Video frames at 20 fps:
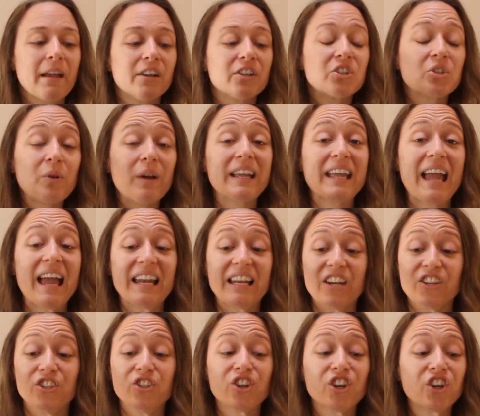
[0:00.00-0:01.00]
So
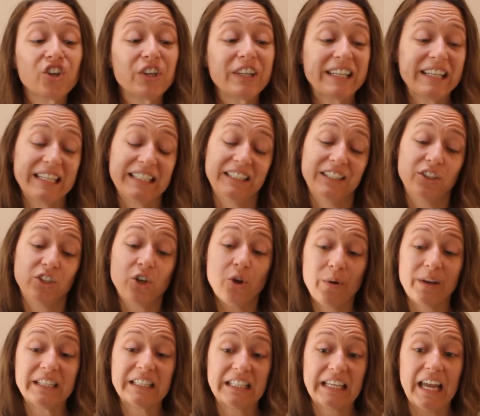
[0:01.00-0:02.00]
again, you're going to get
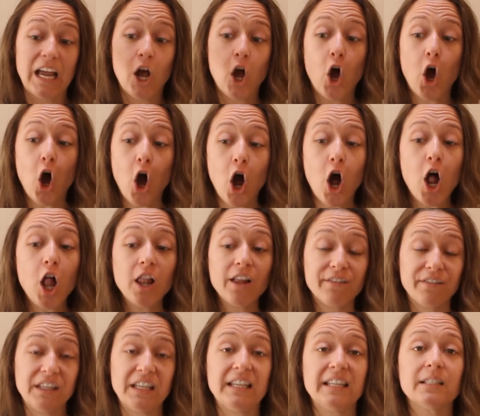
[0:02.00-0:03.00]
going to get all
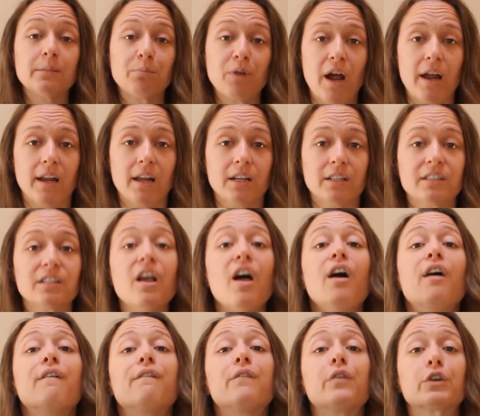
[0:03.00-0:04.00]
of these products
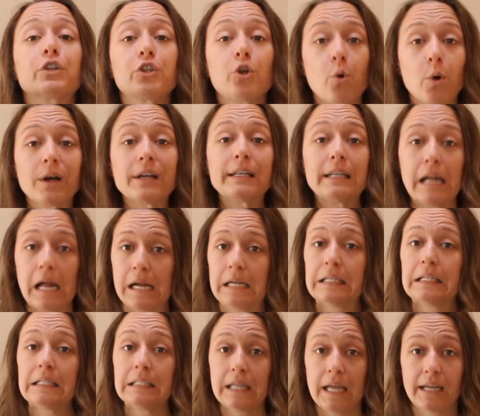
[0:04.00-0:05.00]
for your
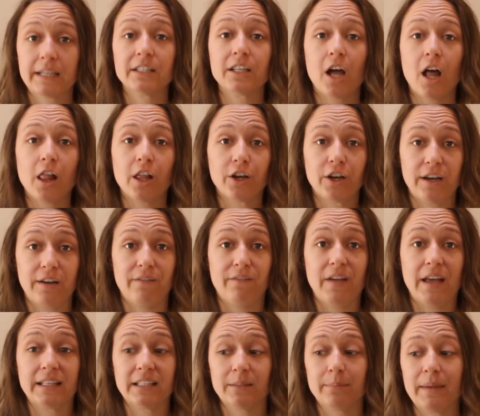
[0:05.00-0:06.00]
$99
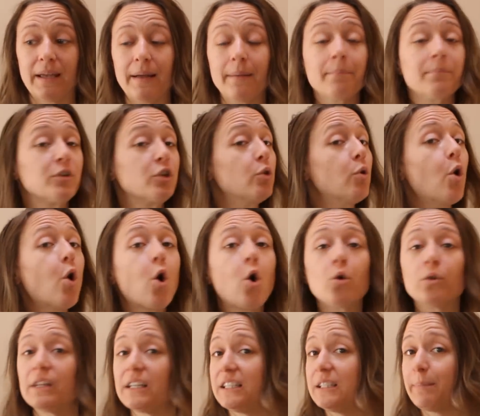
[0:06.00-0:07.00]
investment. You
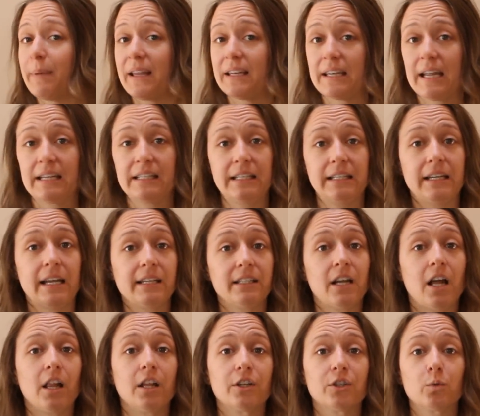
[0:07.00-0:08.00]
only spend
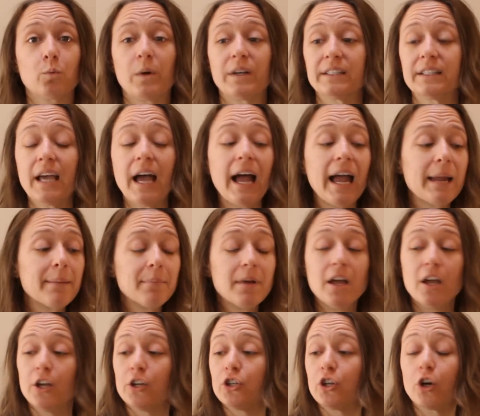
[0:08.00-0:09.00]
$99 one time.
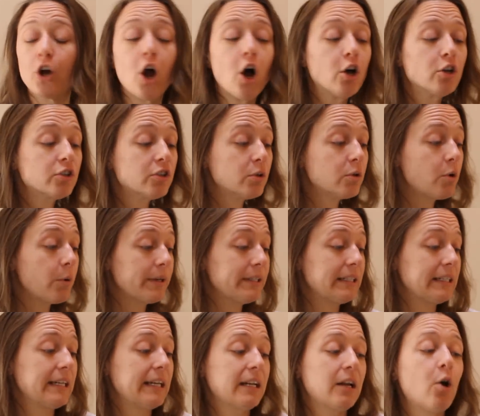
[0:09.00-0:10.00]
You're also going
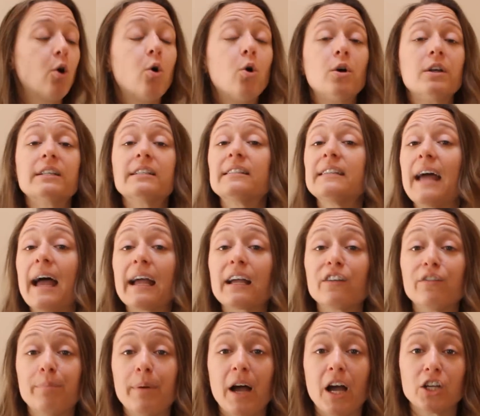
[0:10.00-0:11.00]
to get a whole stack
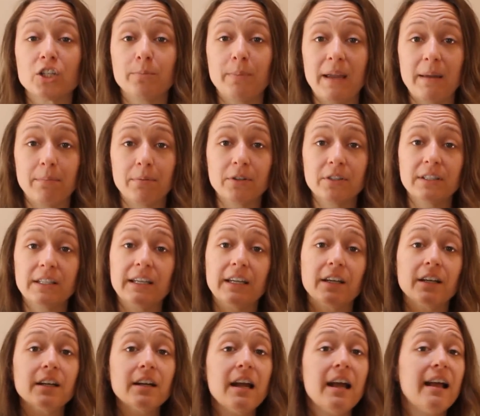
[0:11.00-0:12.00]
of Posh papers
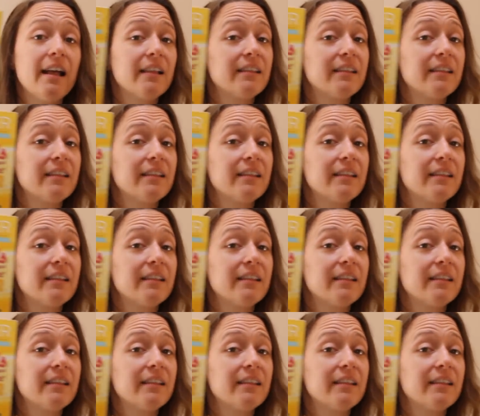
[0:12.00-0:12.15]
here.